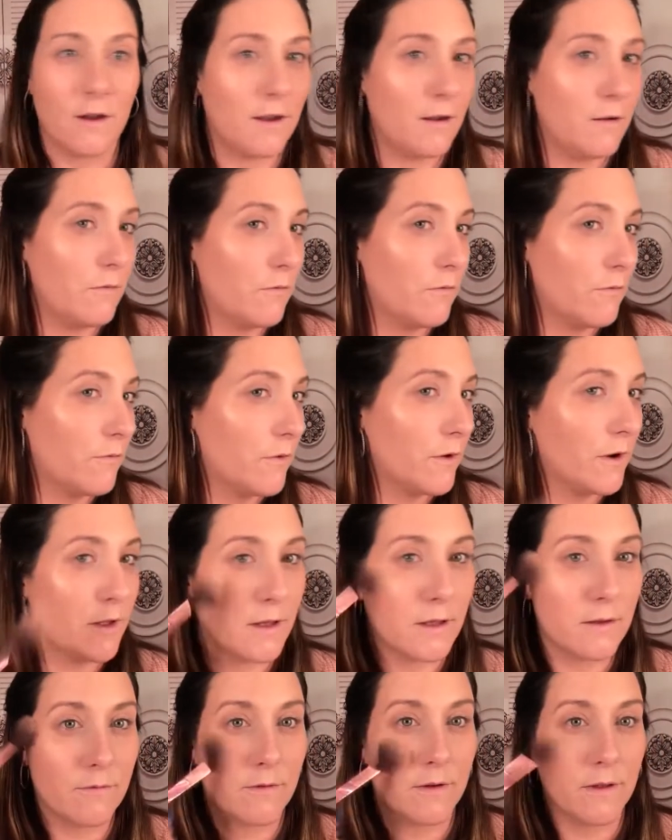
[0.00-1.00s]
I
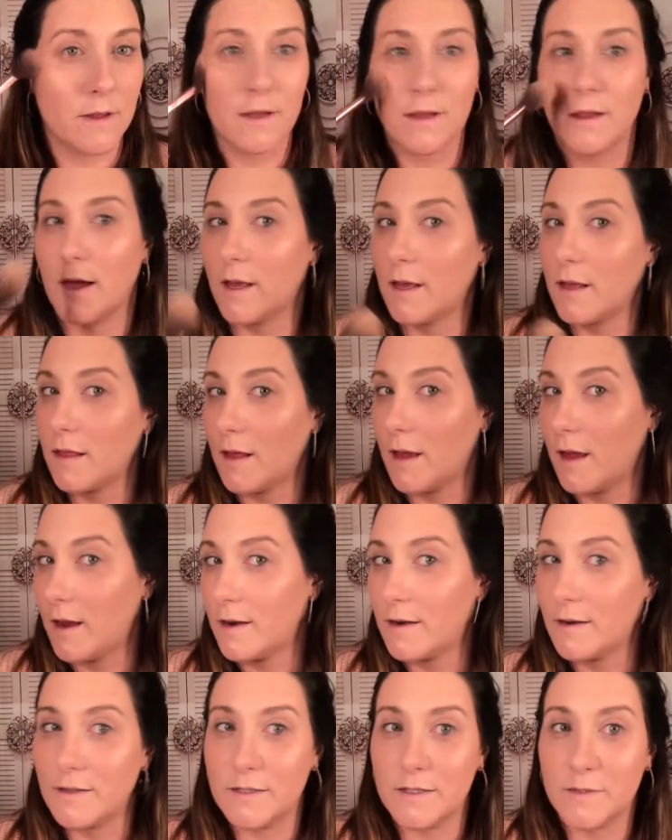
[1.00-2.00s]
really, really like that.
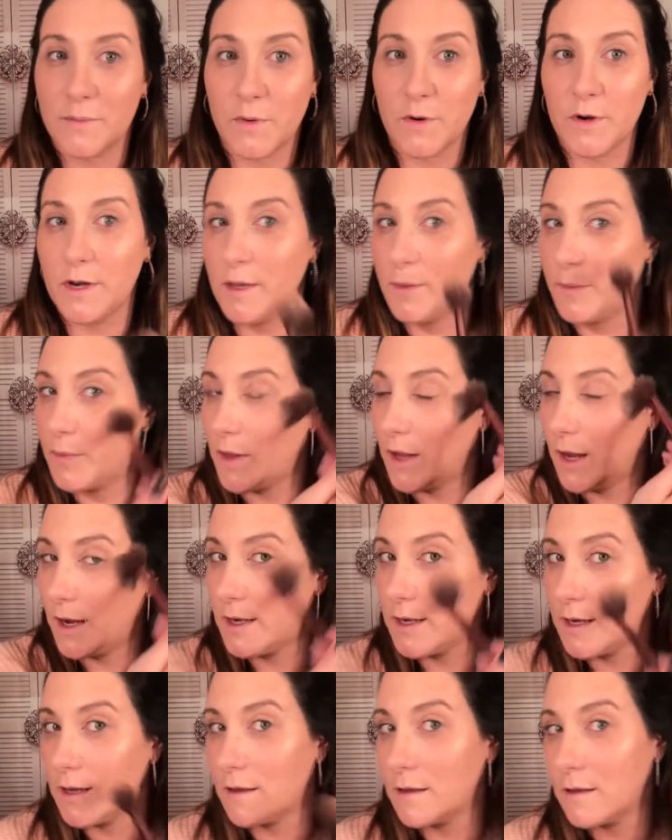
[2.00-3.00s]
And it's pretty blinding.